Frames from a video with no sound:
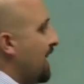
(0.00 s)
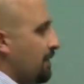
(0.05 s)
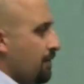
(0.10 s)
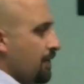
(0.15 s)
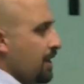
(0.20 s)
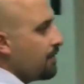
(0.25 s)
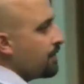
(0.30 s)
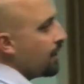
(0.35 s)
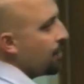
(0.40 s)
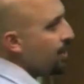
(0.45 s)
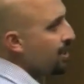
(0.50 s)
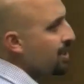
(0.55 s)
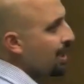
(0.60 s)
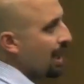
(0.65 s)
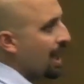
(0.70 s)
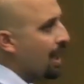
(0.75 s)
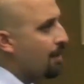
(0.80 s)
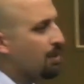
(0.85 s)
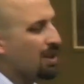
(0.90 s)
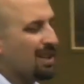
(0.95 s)
even if there is a
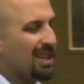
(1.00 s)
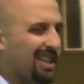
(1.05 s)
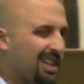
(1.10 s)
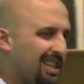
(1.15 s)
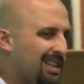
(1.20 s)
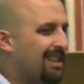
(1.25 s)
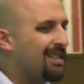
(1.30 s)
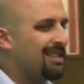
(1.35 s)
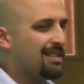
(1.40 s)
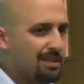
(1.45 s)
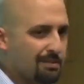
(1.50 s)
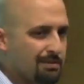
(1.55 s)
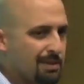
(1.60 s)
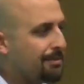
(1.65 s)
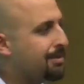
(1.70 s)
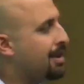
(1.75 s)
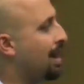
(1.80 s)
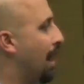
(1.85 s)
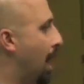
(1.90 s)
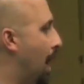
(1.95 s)
label, they
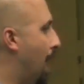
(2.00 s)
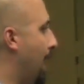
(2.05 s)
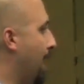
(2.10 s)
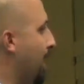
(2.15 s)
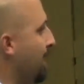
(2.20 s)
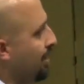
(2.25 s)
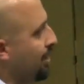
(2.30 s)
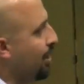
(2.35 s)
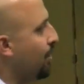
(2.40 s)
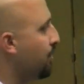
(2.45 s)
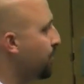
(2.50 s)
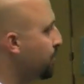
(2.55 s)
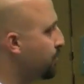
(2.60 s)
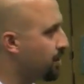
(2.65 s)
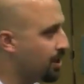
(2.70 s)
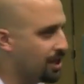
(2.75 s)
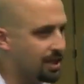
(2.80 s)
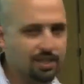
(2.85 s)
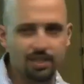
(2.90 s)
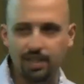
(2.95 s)
sometimes lie, and who's
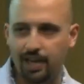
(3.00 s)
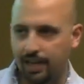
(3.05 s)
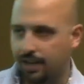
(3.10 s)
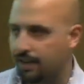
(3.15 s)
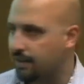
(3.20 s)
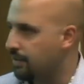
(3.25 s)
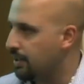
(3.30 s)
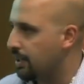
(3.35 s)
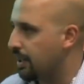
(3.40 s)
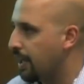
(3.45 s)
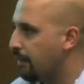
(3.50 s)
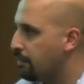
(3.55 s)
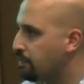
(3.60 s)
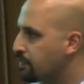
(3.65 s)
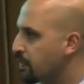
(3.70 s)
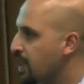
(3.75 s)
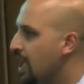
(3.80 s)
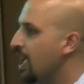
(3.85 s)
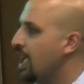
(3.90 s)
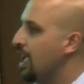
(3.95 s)
going to check, okay?
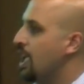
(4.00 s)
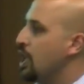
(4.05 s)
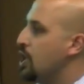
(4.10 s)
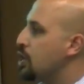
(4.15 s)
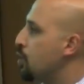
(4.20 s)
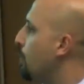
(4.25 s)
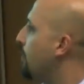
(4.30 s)
So